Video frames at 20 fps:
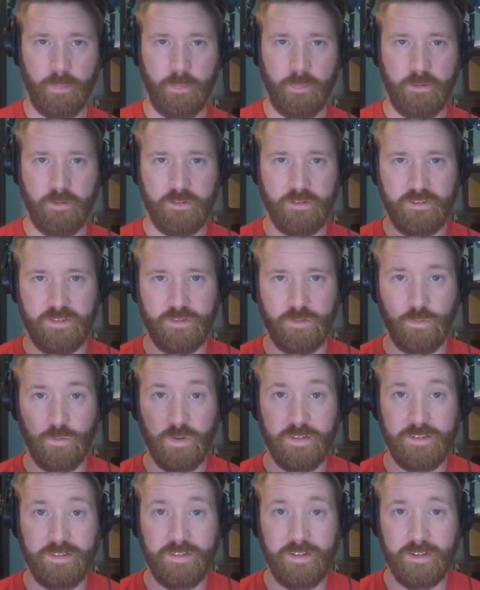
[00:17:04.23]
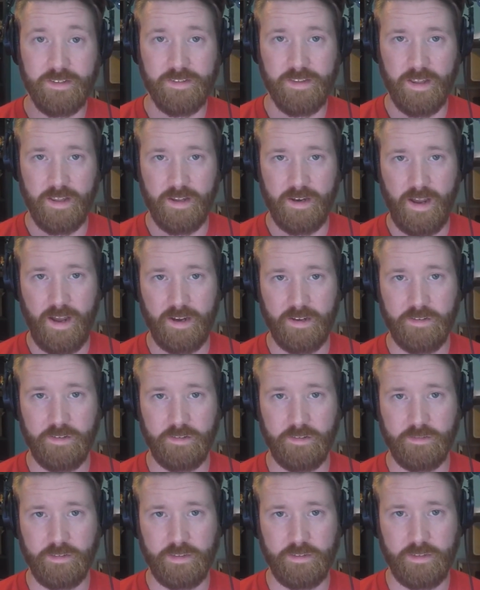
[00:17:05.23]
So what does that
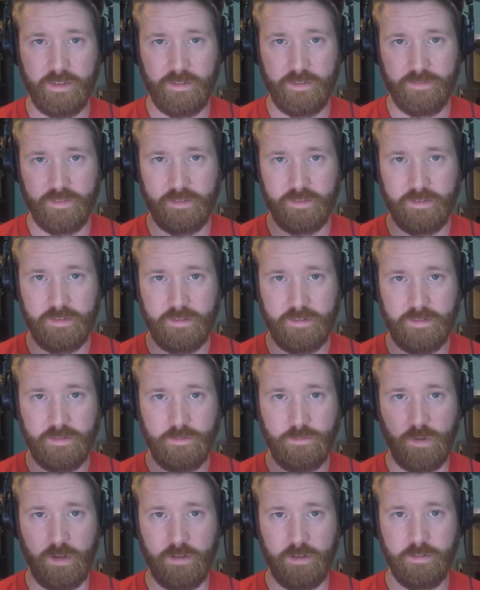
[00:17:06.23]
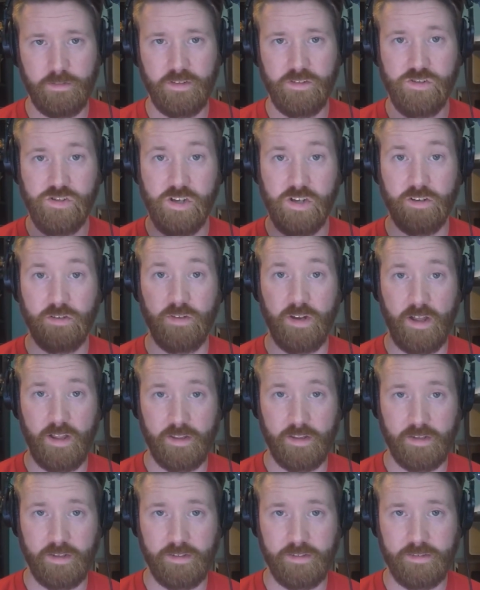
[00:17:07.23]
actually leave us? Well, in
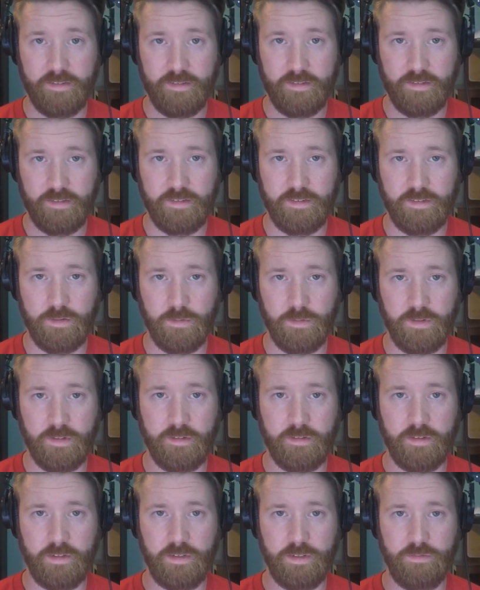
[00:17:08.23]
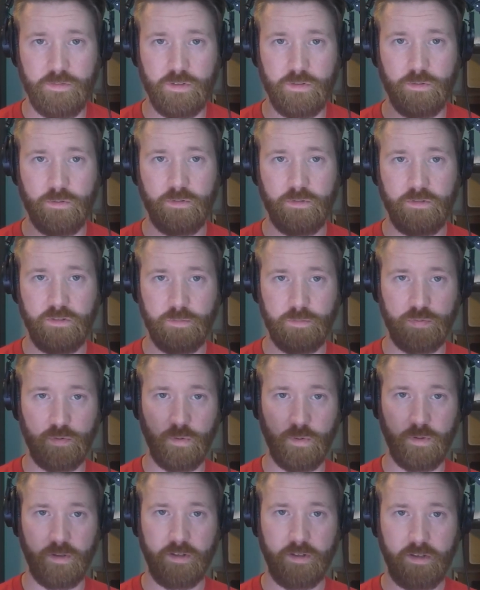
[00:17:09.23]
generalities, it's going to leave you
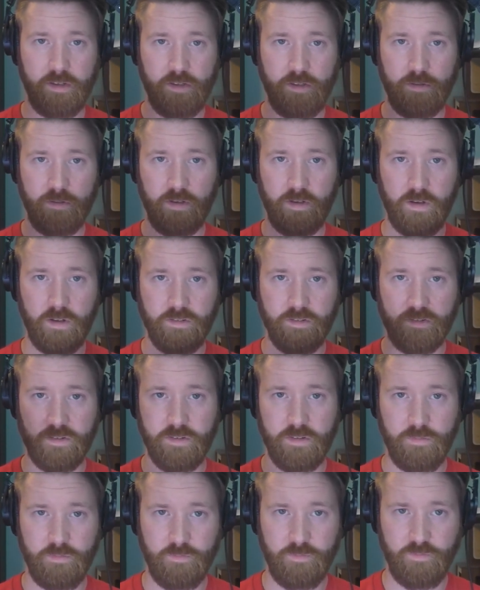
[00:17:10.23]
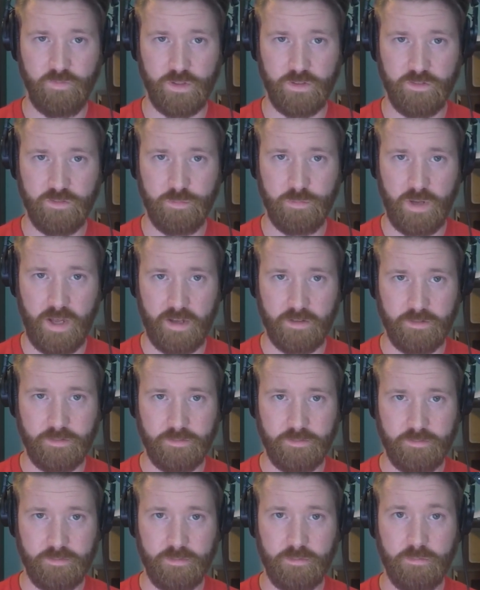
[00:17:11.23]
deploying a unit onto the field of battle,
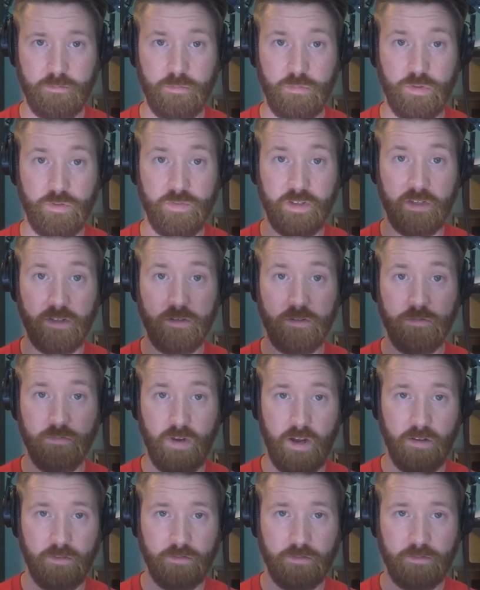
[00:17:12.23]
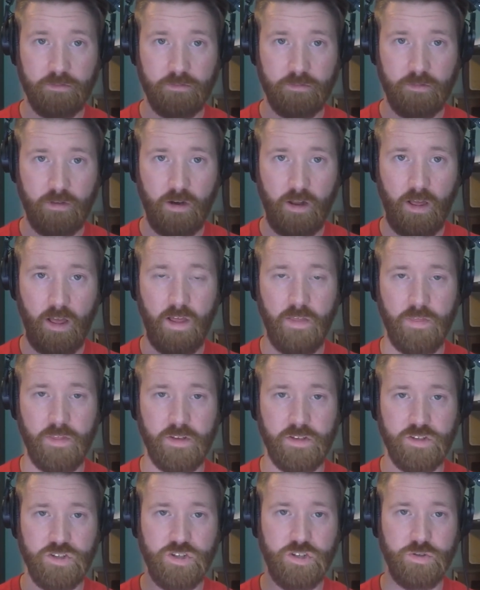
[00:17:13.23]
moving it around, and
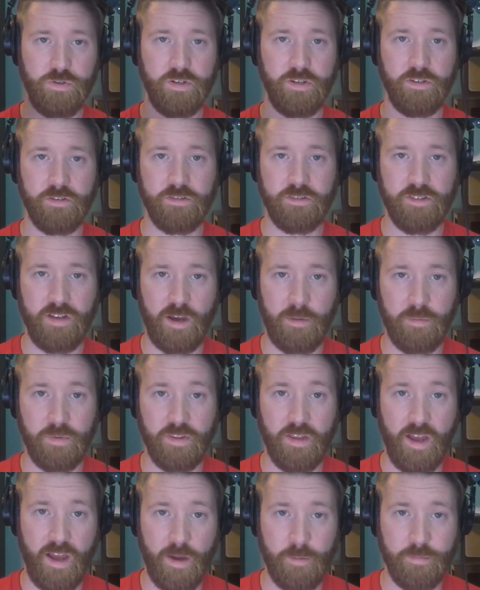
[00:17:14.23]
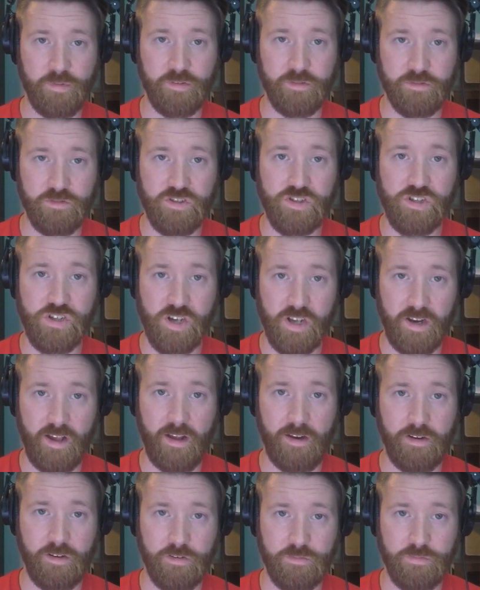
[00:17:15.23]
then shooting or stabbing the absolute shit
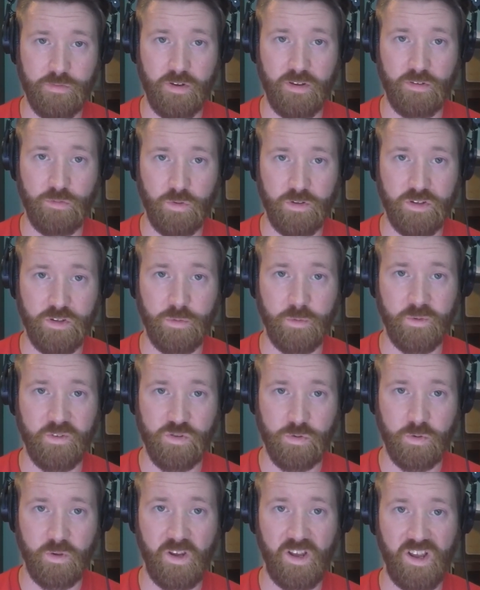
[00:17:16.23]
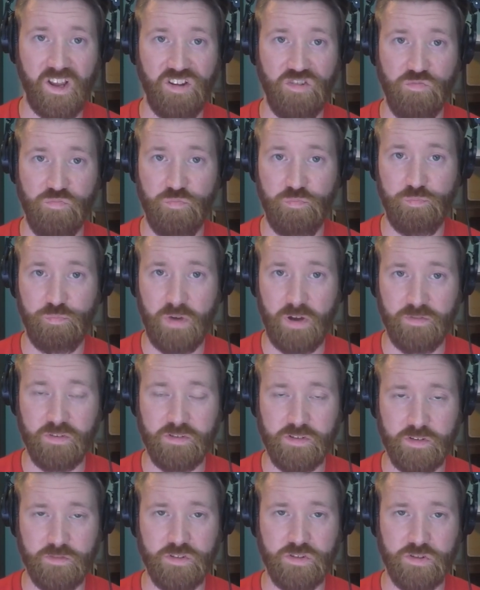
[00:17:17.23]
out of your friend while you enjoy a
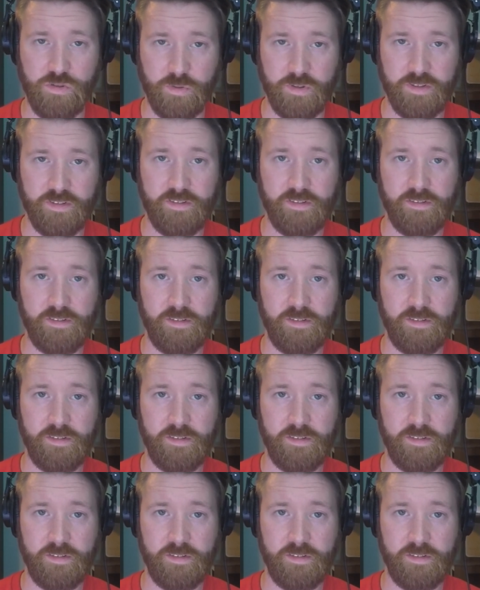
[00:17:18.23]
beverage of your choice.